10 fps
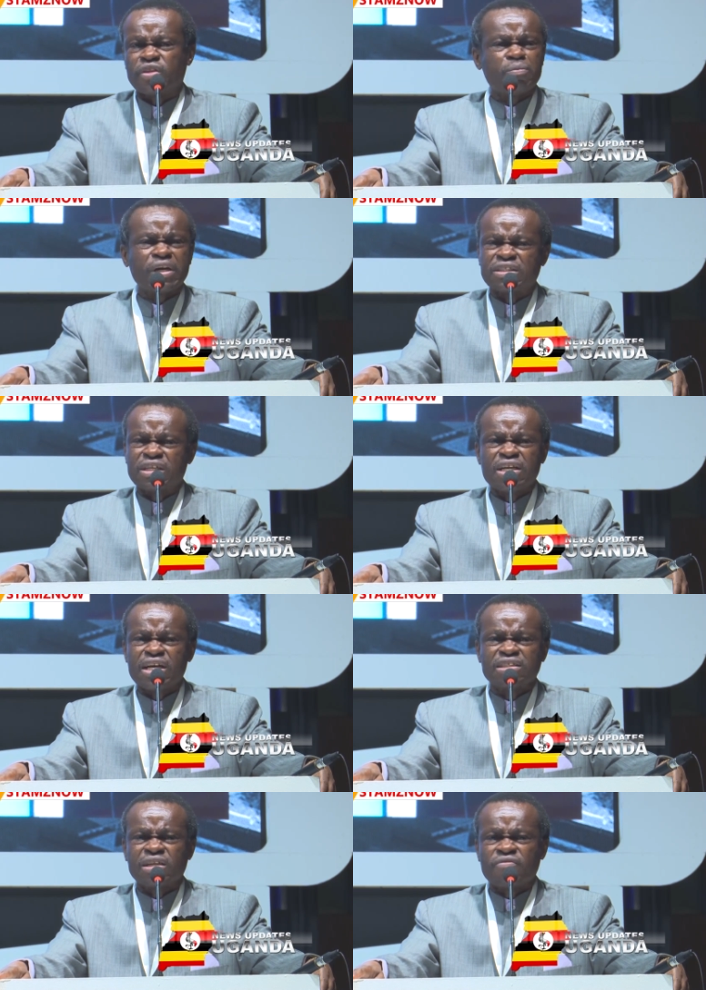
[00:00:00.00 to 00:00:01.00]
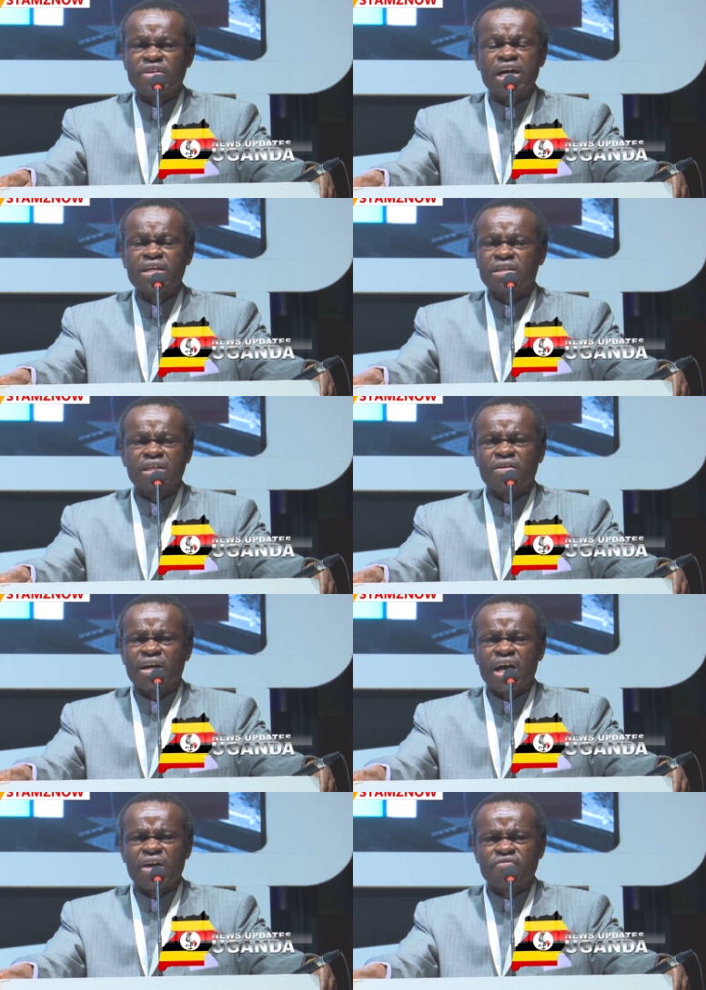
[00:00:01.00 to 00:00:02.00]
The Brazilians have done it in our
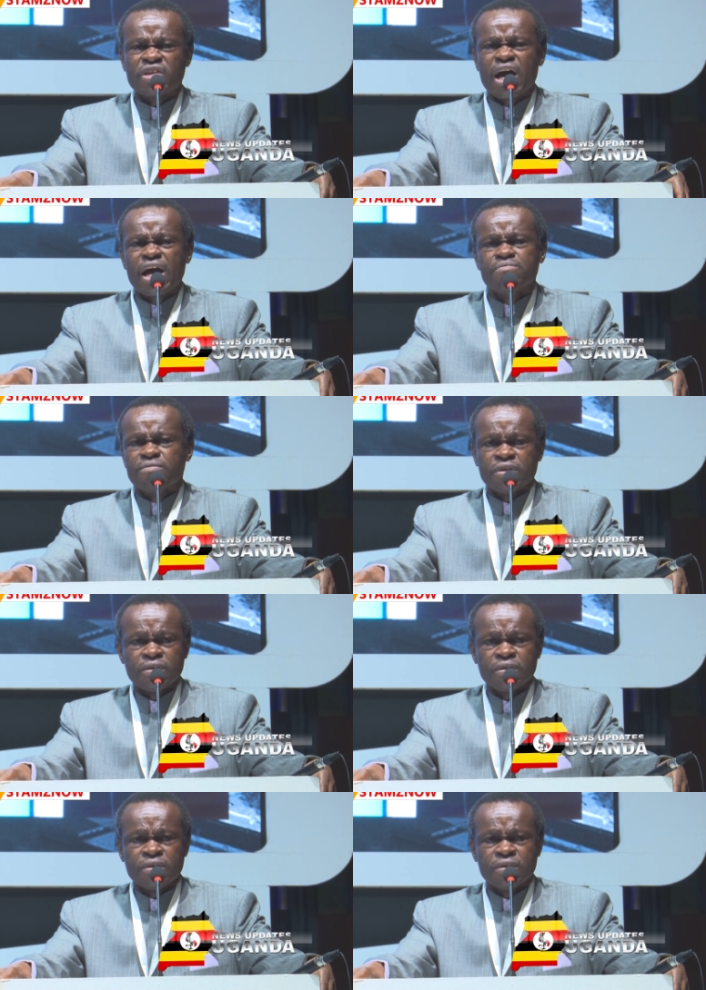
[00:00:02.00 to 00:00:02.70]
lifetime.